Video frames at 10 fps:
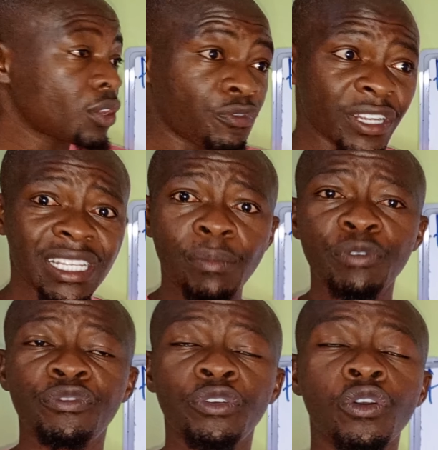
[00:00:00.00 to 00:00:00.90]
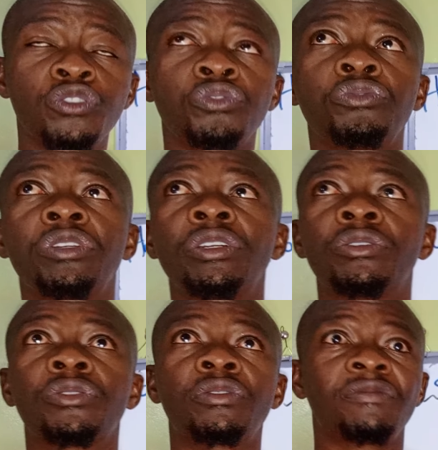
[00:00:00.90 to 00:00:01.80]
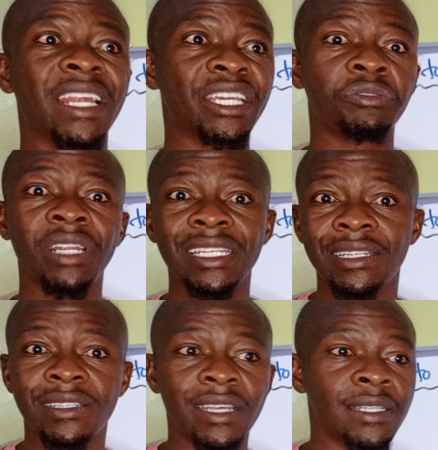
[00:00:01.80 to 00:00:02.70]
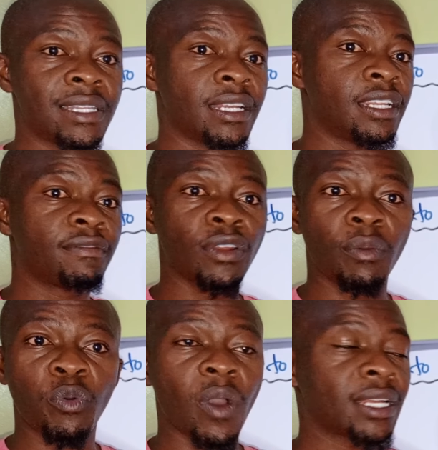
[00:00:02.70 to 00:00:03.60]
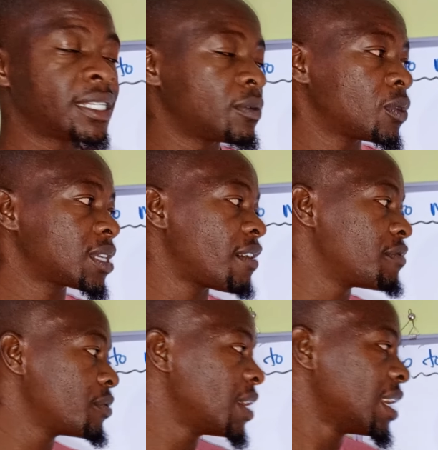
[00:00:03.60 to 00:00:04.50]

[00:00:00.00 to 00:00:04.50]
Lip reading: for example, if you go to, sort of like United States, the developed world and what have you,